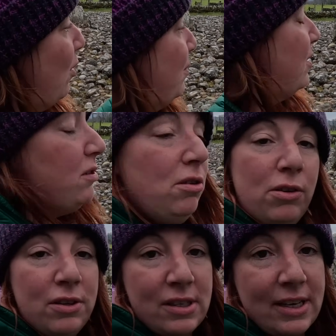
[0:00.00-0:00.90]
but there's a
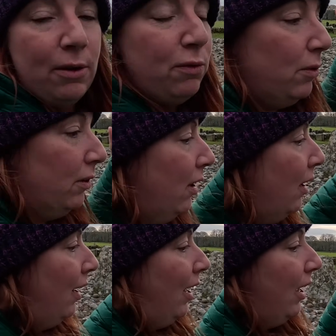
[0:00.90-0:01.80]
north and a south one,
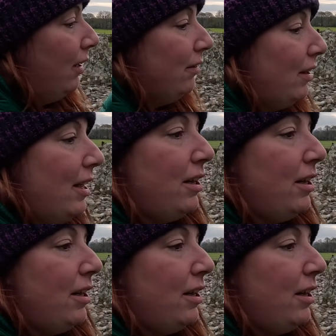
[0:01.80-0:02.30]
and they are